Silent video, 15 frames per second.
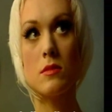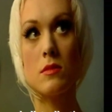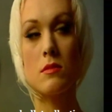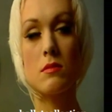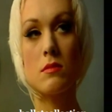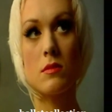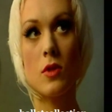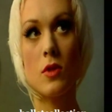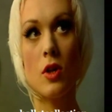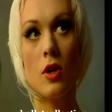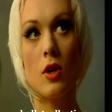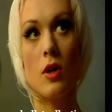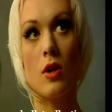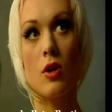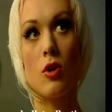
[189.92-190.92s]
Swan
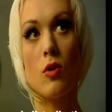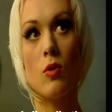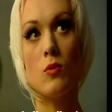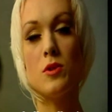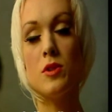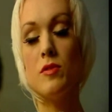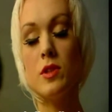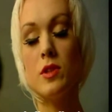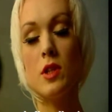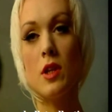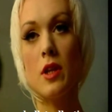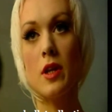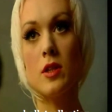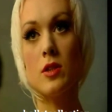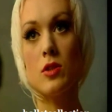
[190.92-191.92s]
Lake's an amazing
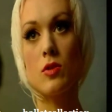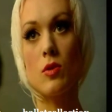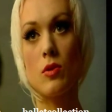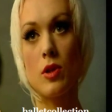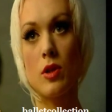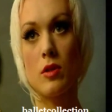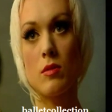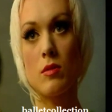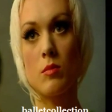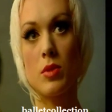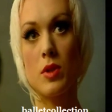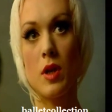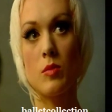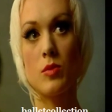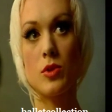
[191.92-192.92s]
story because it's a
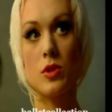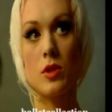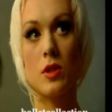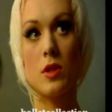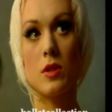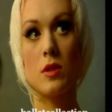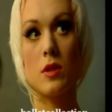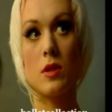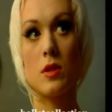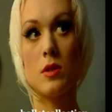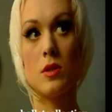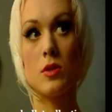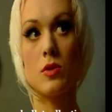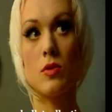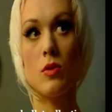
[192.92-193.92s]
fairy tale for
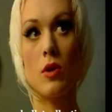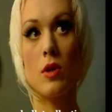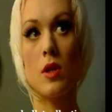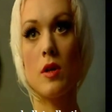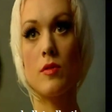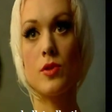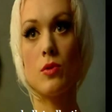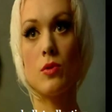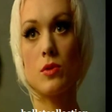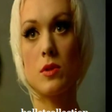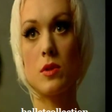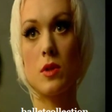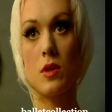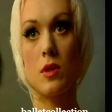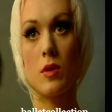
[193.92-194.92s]
grown-ups. Since
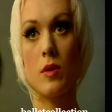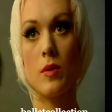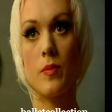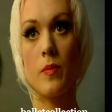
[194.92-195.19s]
children are